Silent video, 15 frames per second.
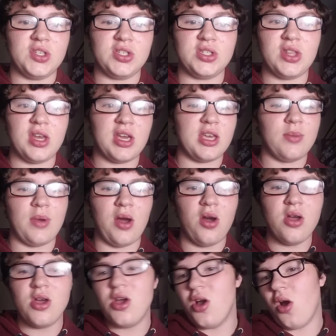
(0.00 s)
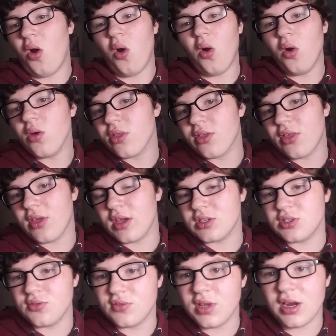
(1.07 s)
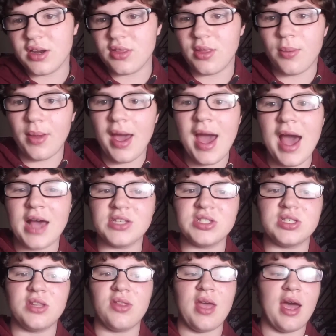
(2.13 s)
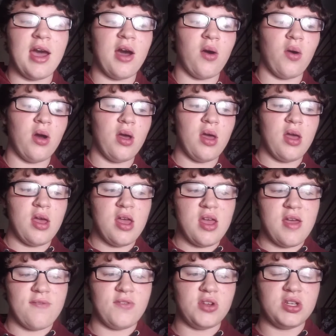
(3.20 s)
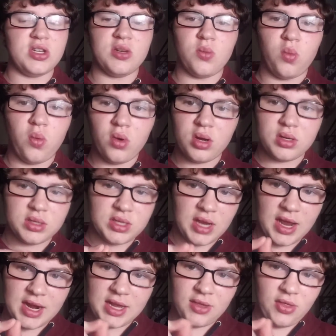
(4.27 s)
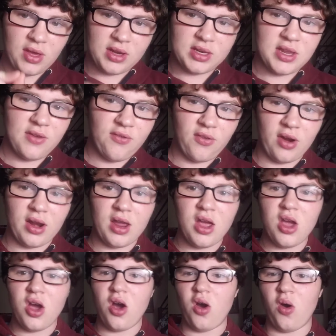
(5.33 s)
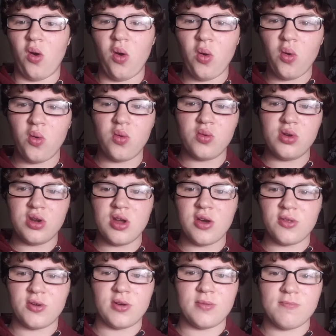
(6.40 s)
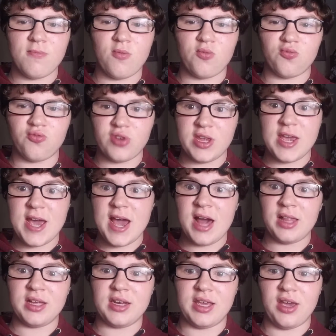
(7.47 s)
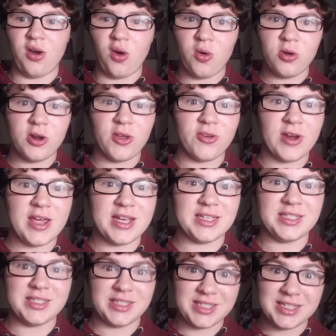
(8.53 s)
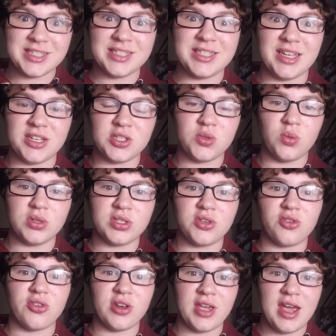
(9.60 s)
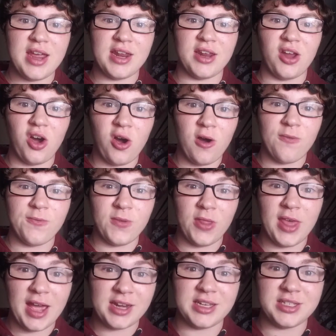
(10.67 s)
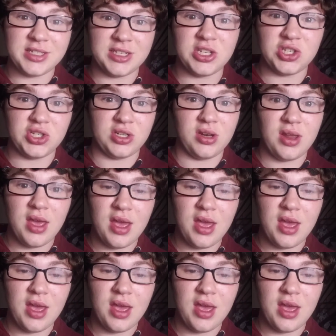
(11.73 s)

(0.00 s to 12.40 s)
Just thinking about all the things you've done in the past and how if you did one tiny thing different, a whole nother reality, a whole nother existence was created off of that decision.